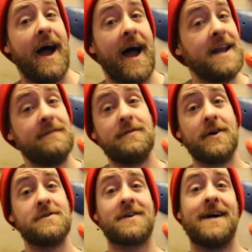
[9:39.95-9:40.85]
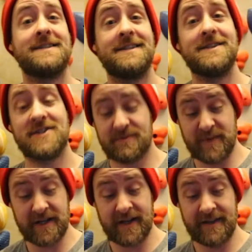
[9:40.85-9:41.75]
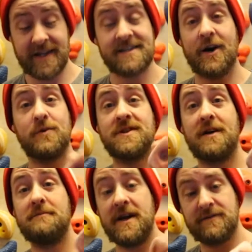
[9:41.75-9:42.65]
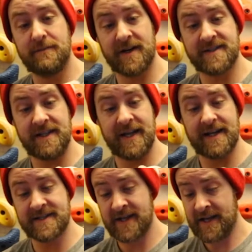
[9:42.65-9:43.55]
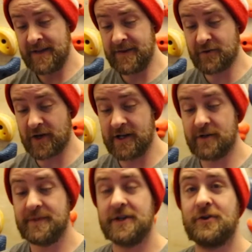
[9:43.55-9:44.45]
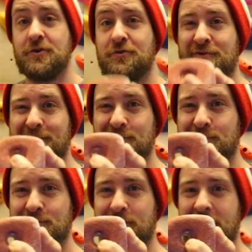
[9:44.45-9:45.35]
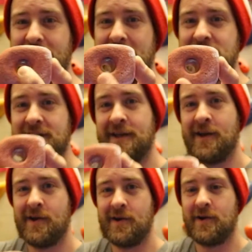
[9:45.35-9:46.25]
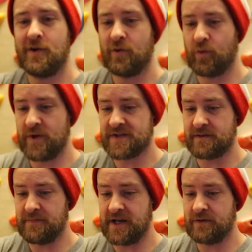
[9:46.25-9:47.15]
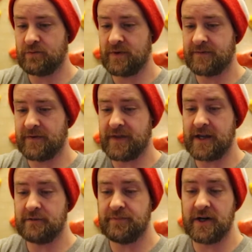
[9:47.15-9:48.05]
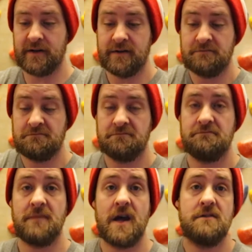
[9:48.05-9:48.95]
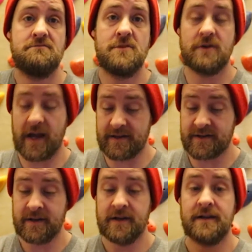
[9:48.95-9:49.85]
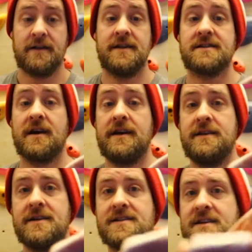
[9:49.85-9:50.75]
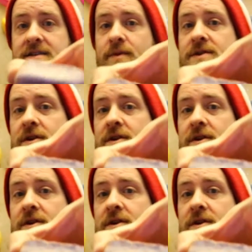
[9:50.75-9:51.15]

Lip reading: and even those guys didn't spin, and these holes aren't made for martini heads. They've got a little bit crumpled where I've actually whizzed them in with the thing, but meh, who cares? This guy, you can say this one's